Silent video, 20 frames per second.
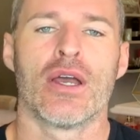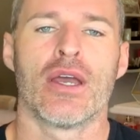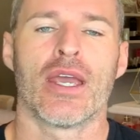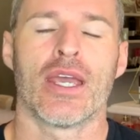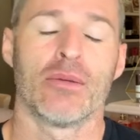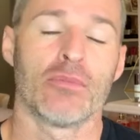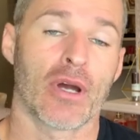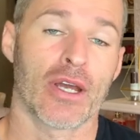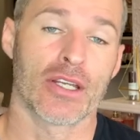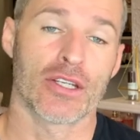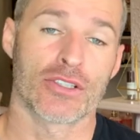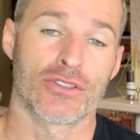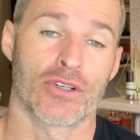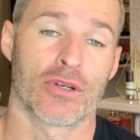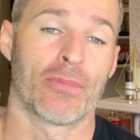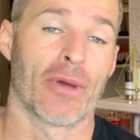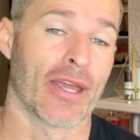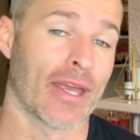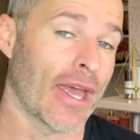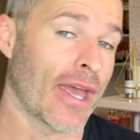in my industry,
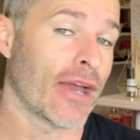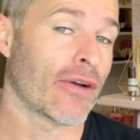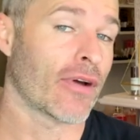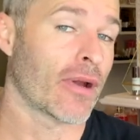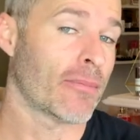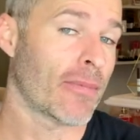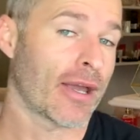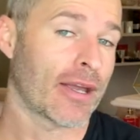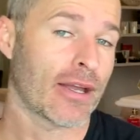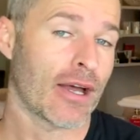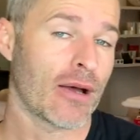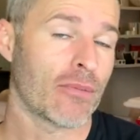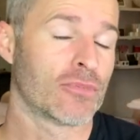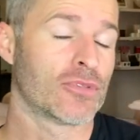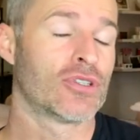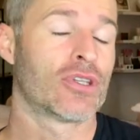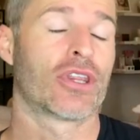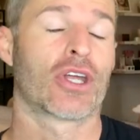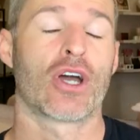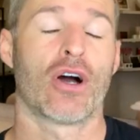being hair and
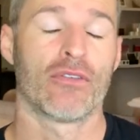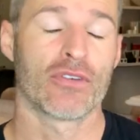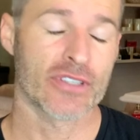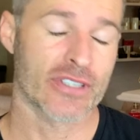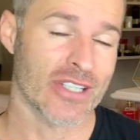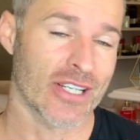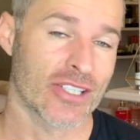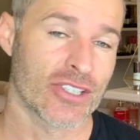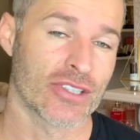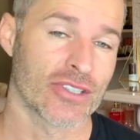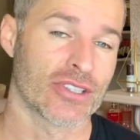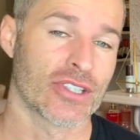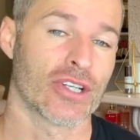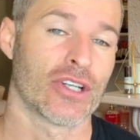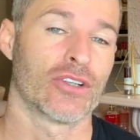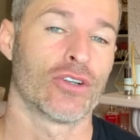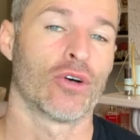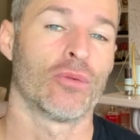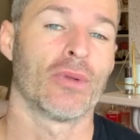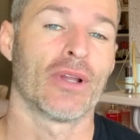makeup, the conversations that I
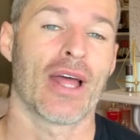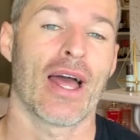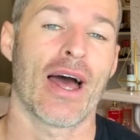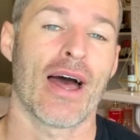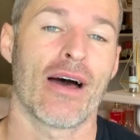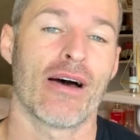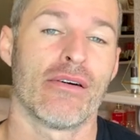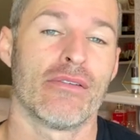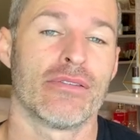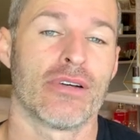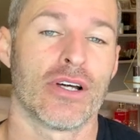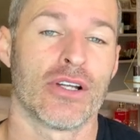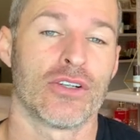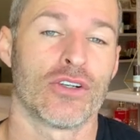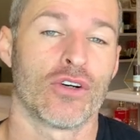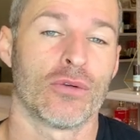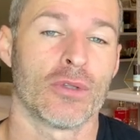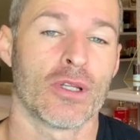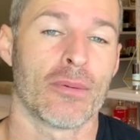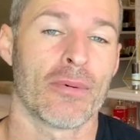normally have are
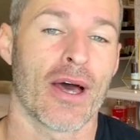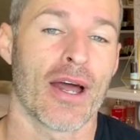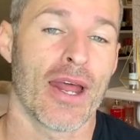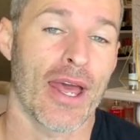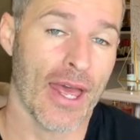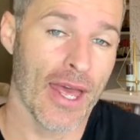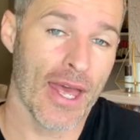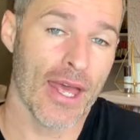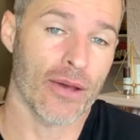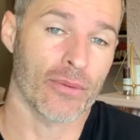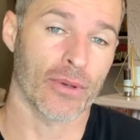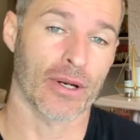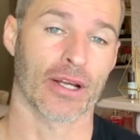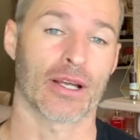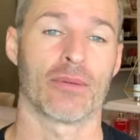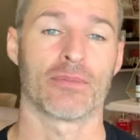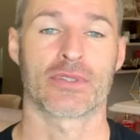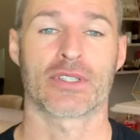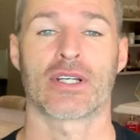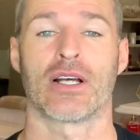normally about hair when it
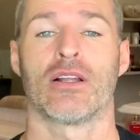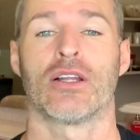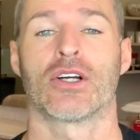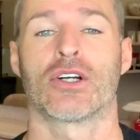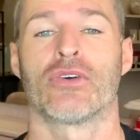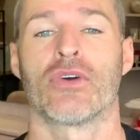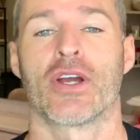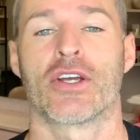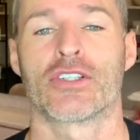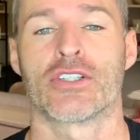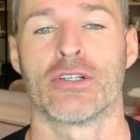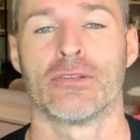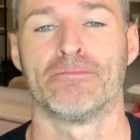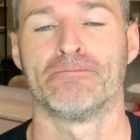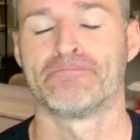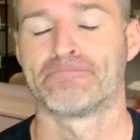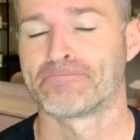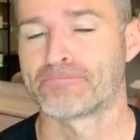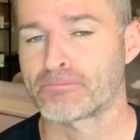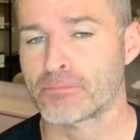comes to color correction,
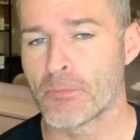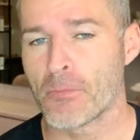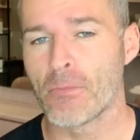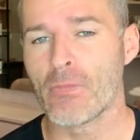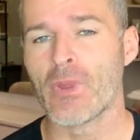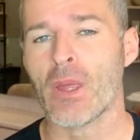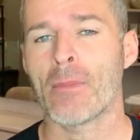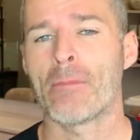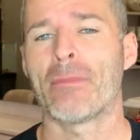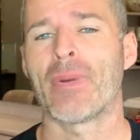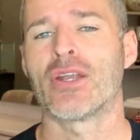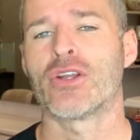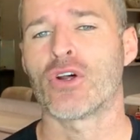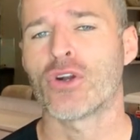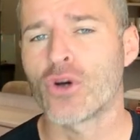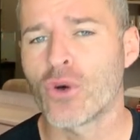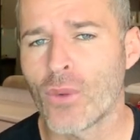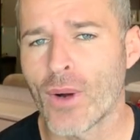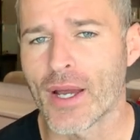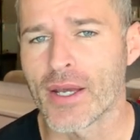but not
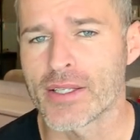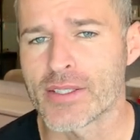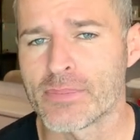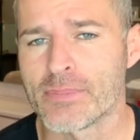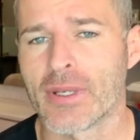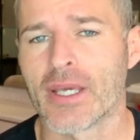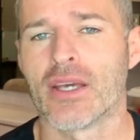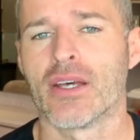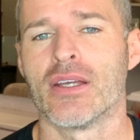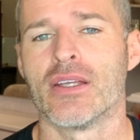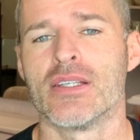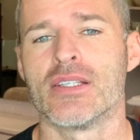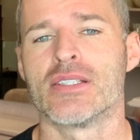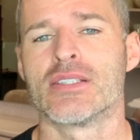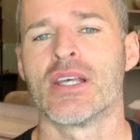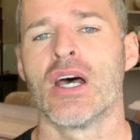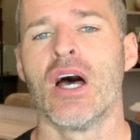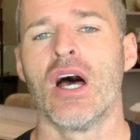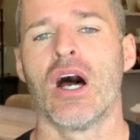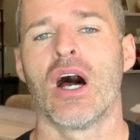always,
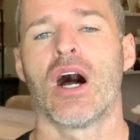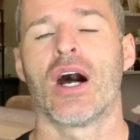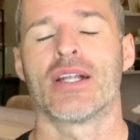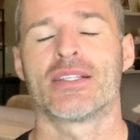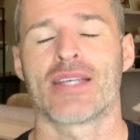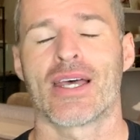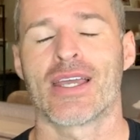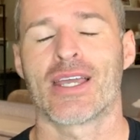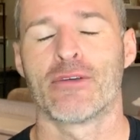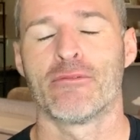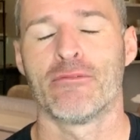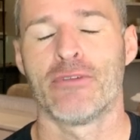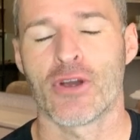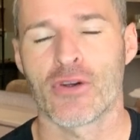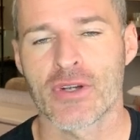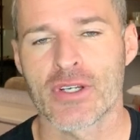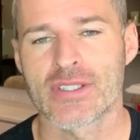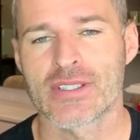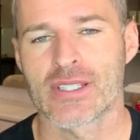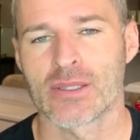because I take a
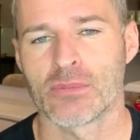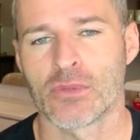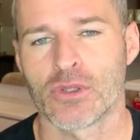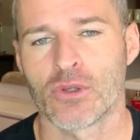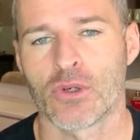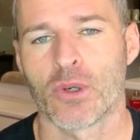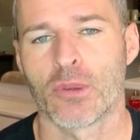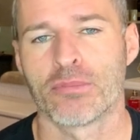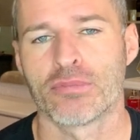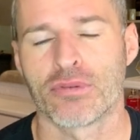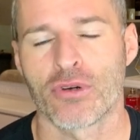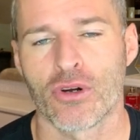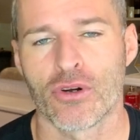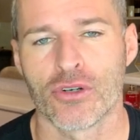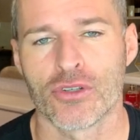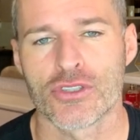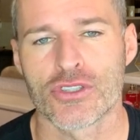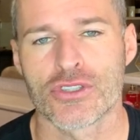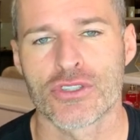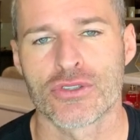very similar
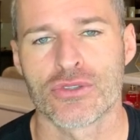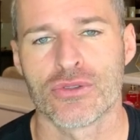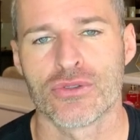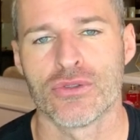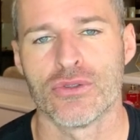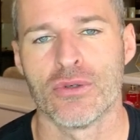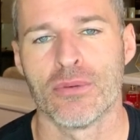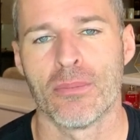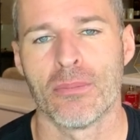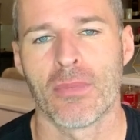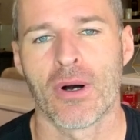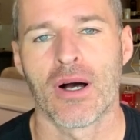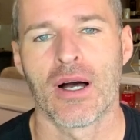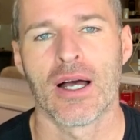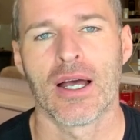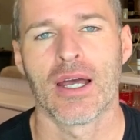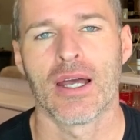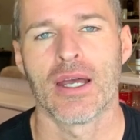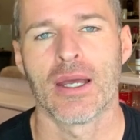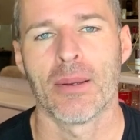approach to
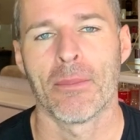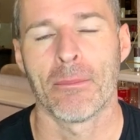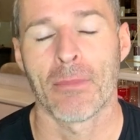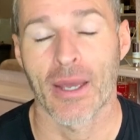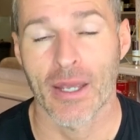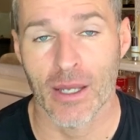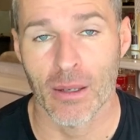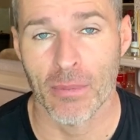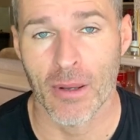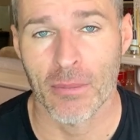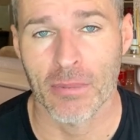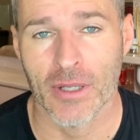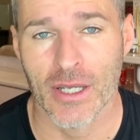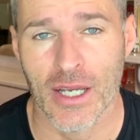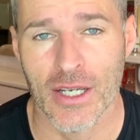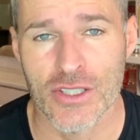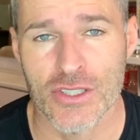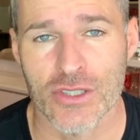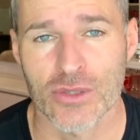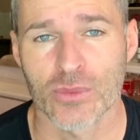my makeup
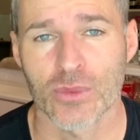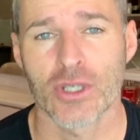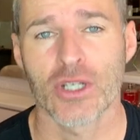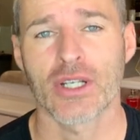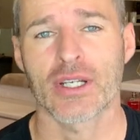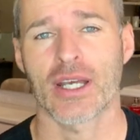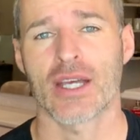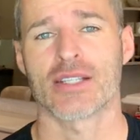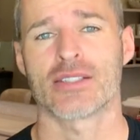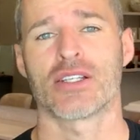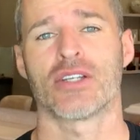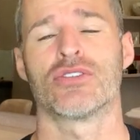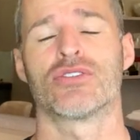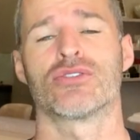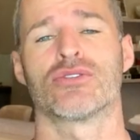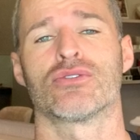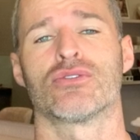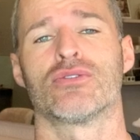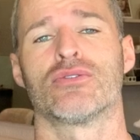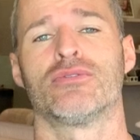application work as I
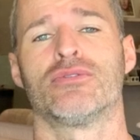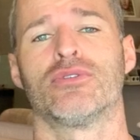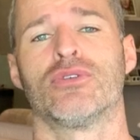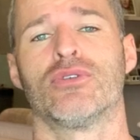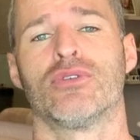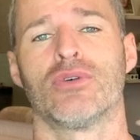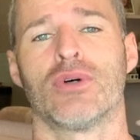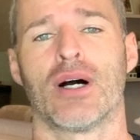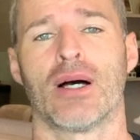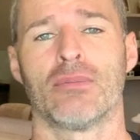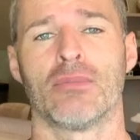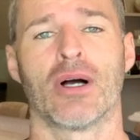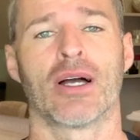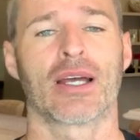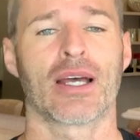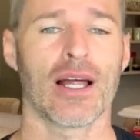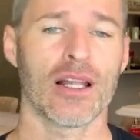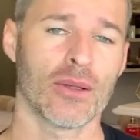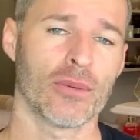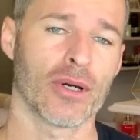do for my
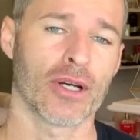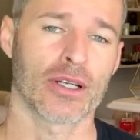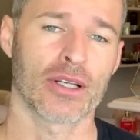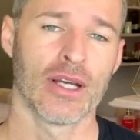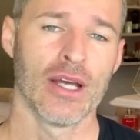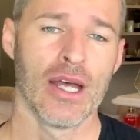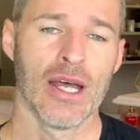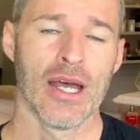color work.